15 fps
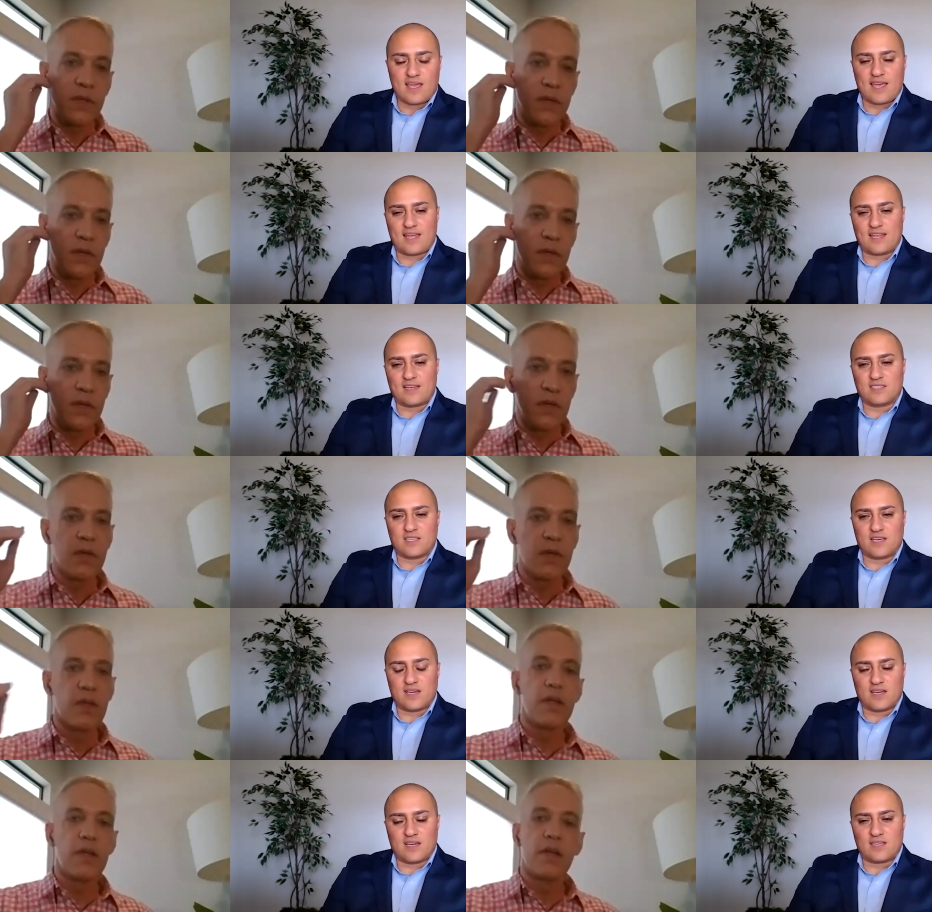Speaker 1: And
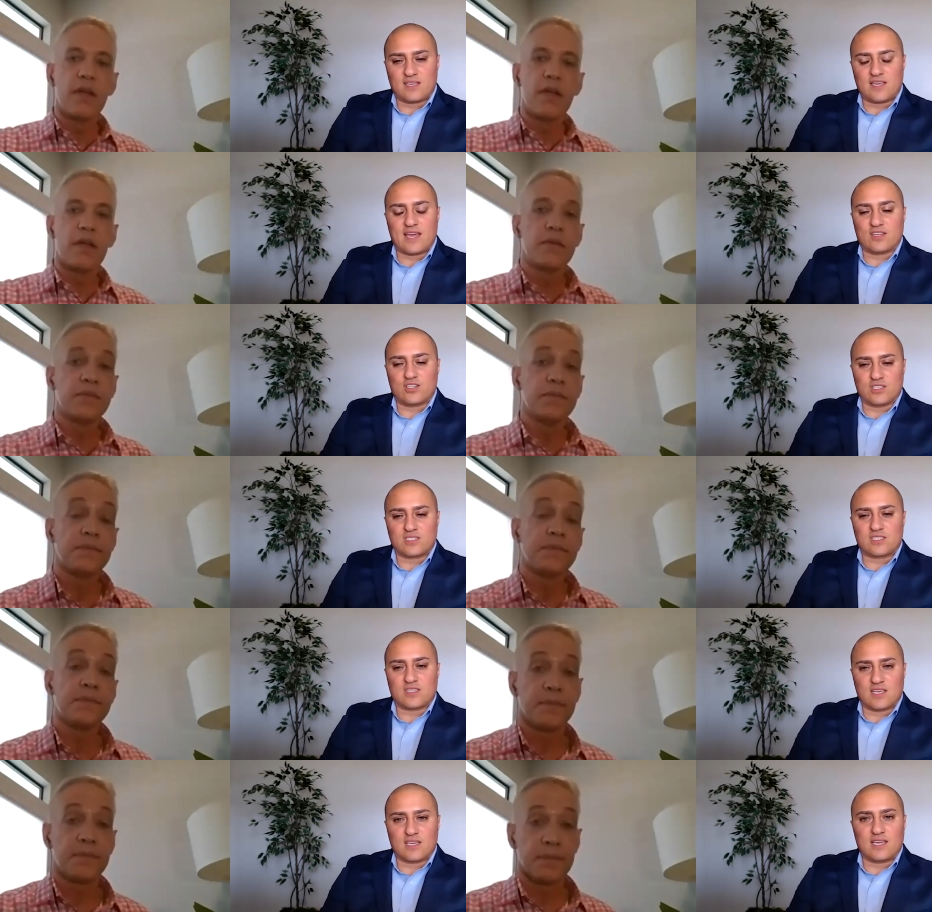uh, yeah,
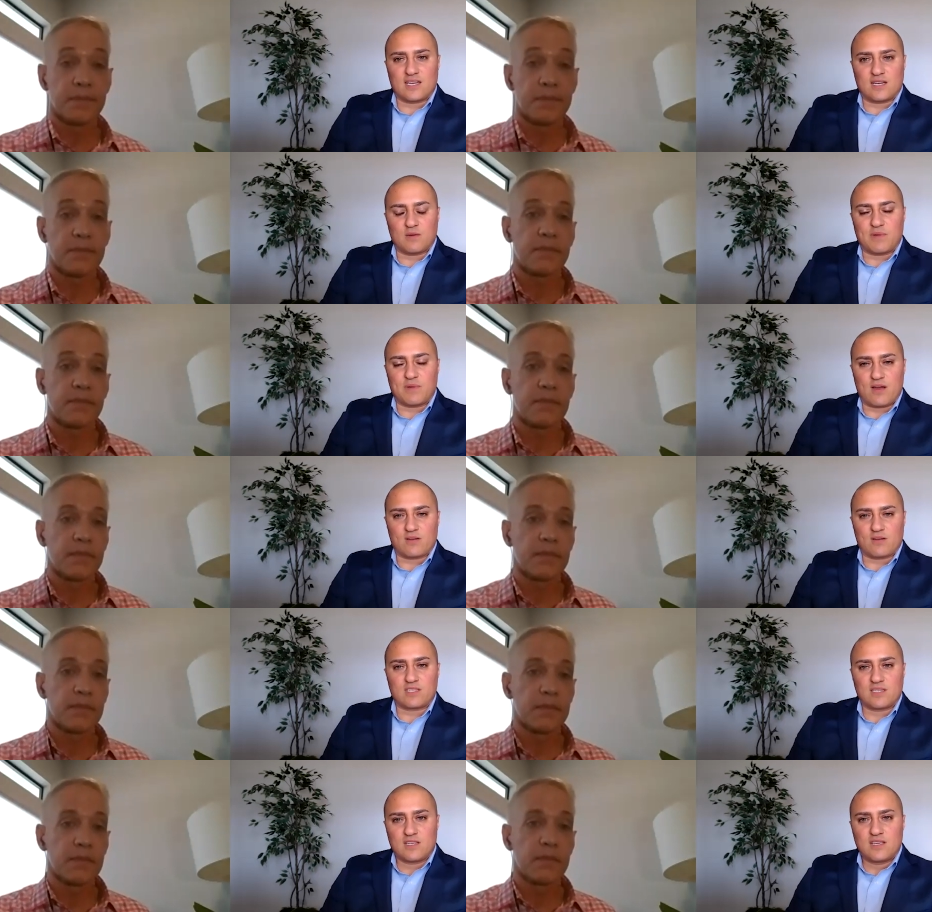just thinking
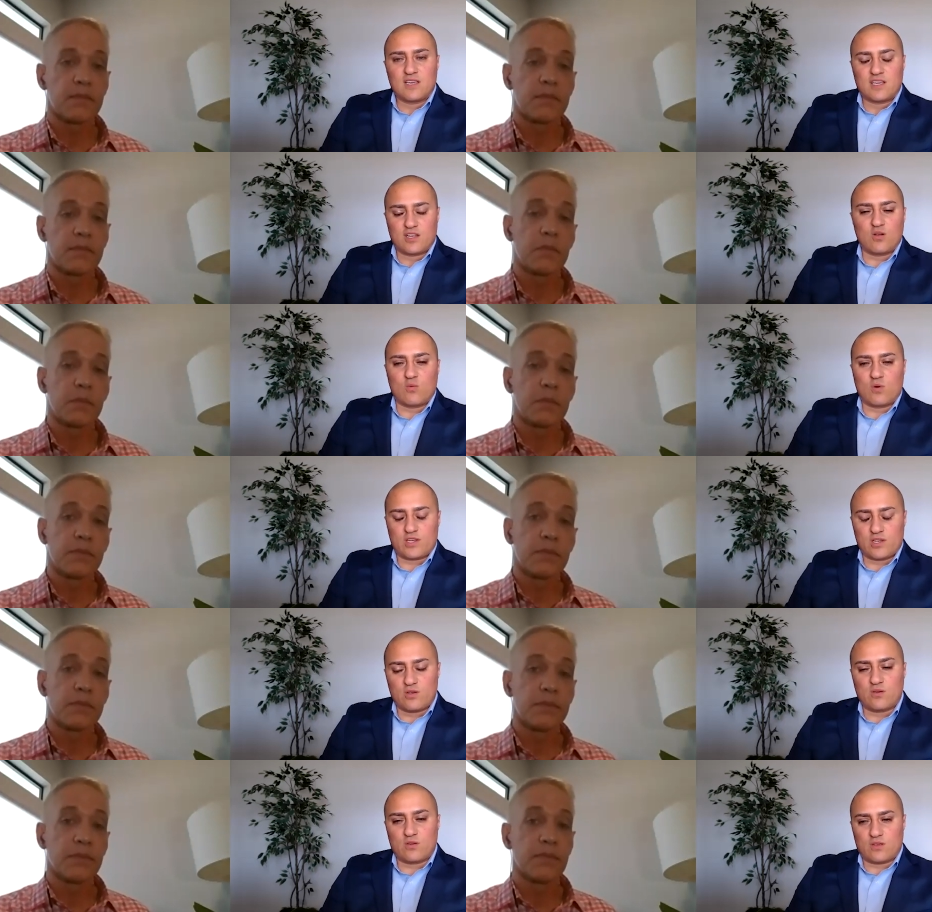about you know
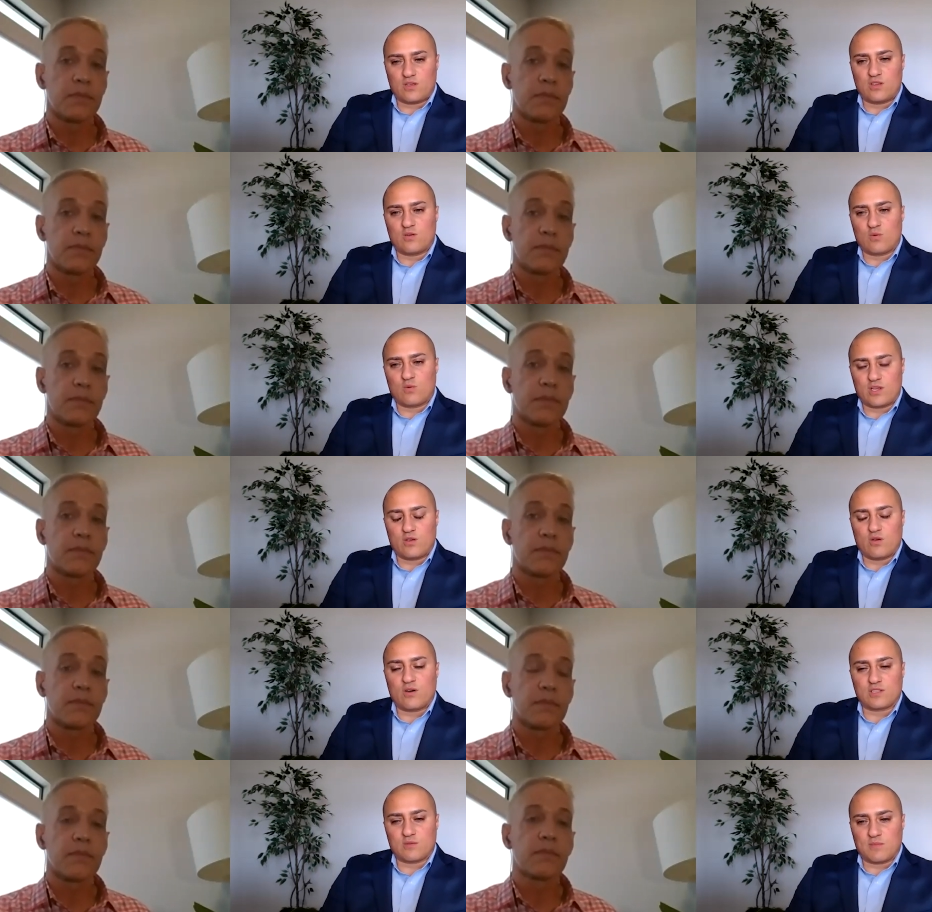what you you what
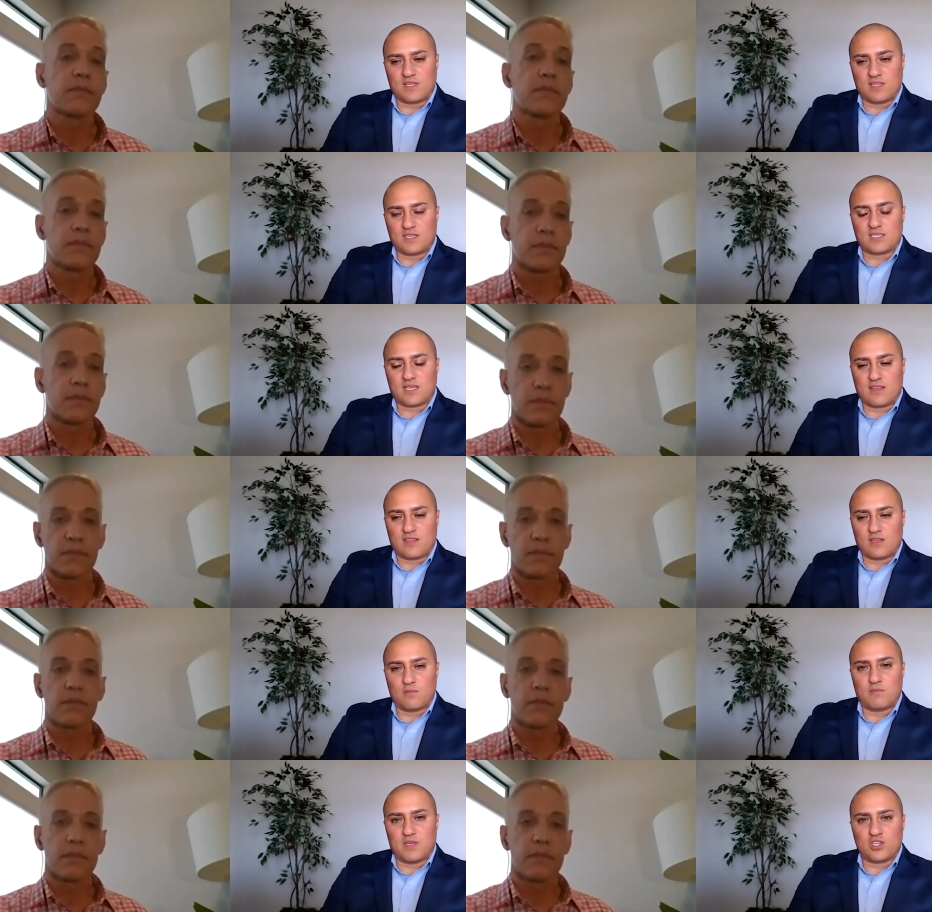you ultimately said
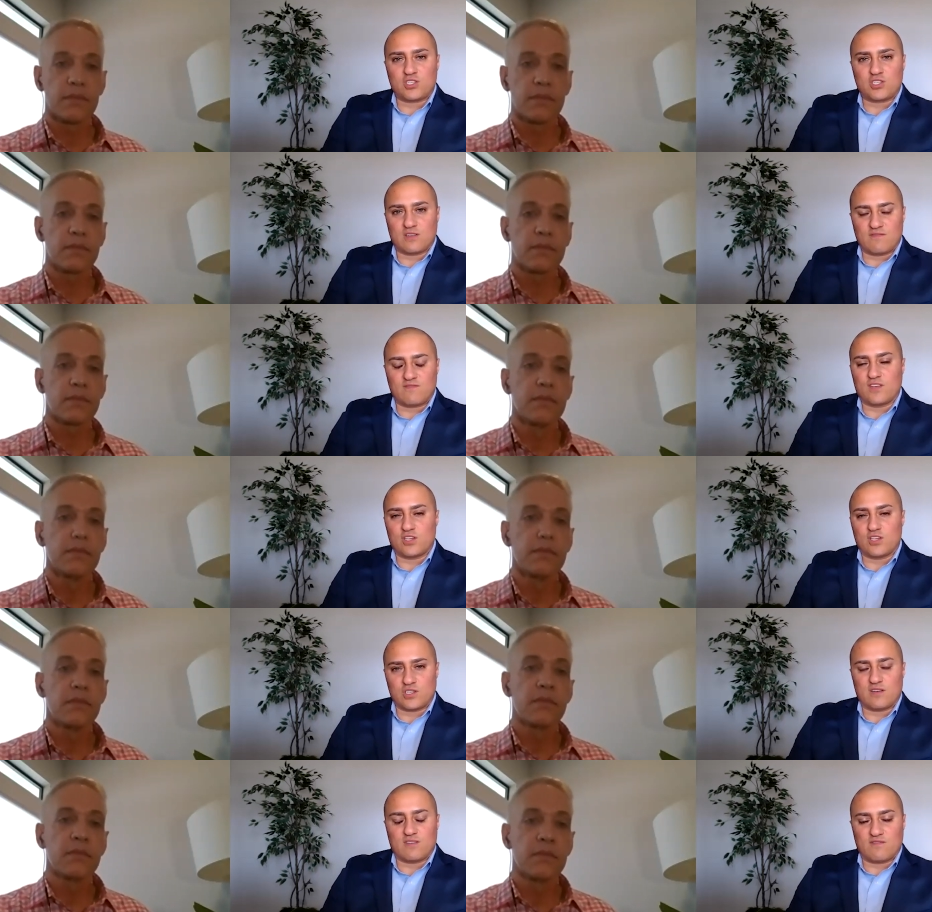the mission
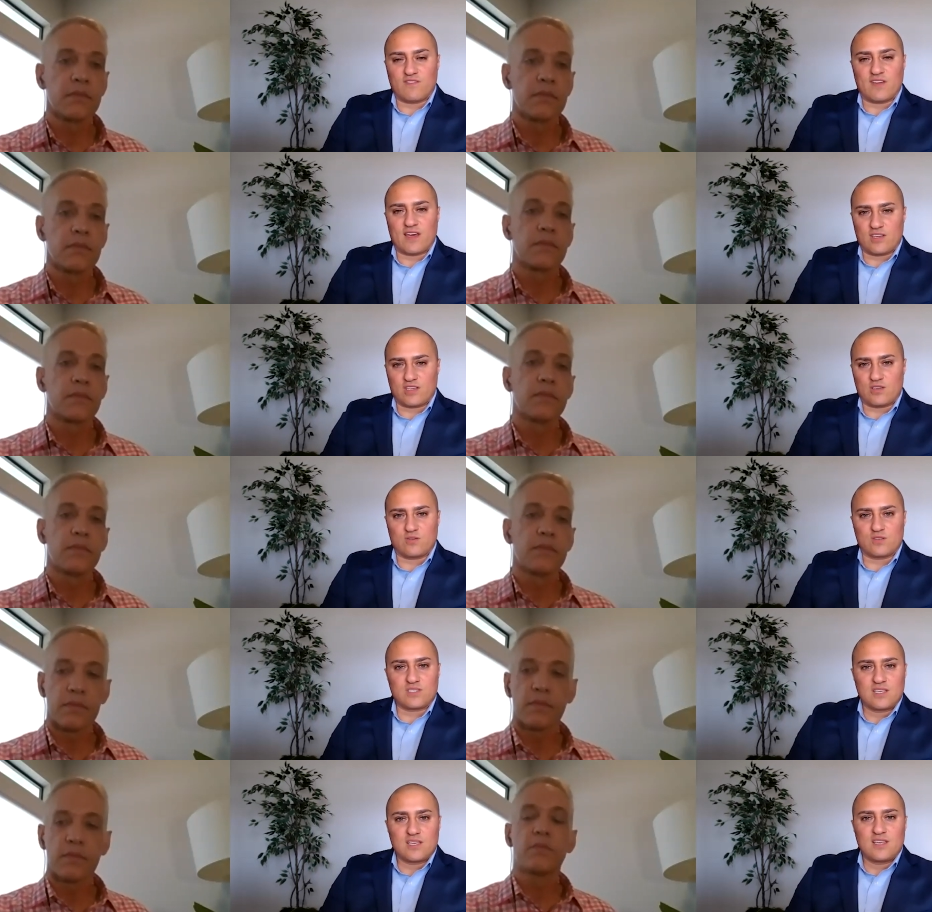vision and
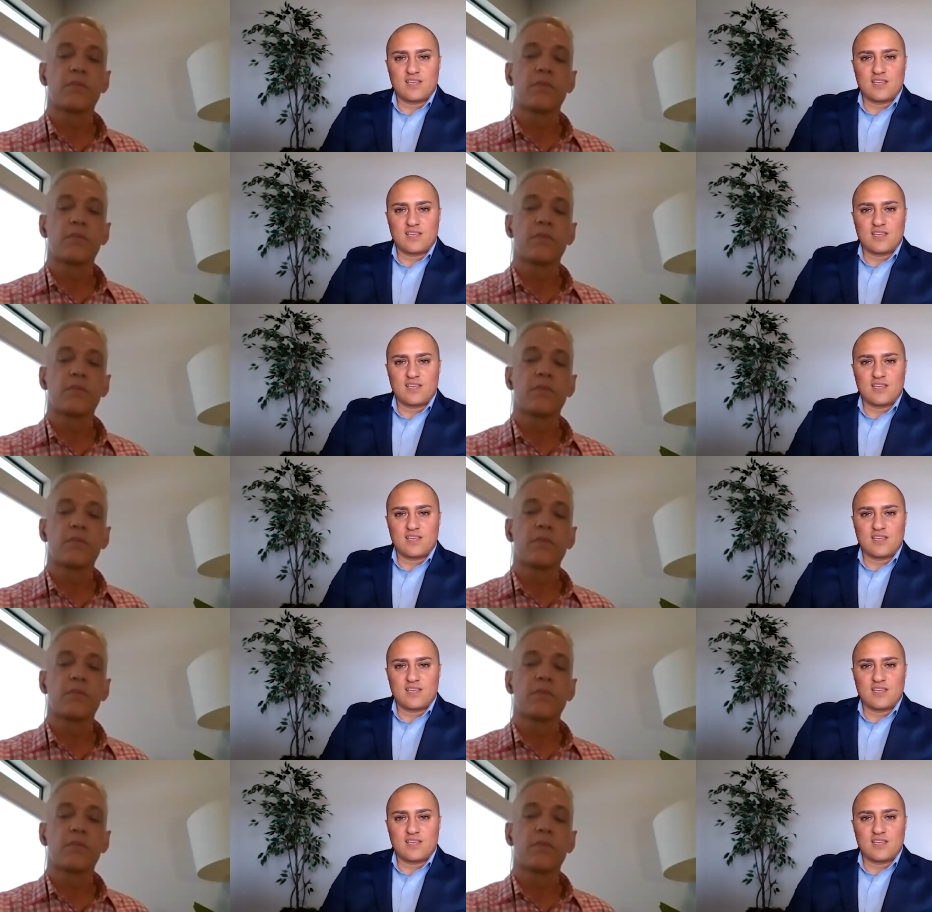values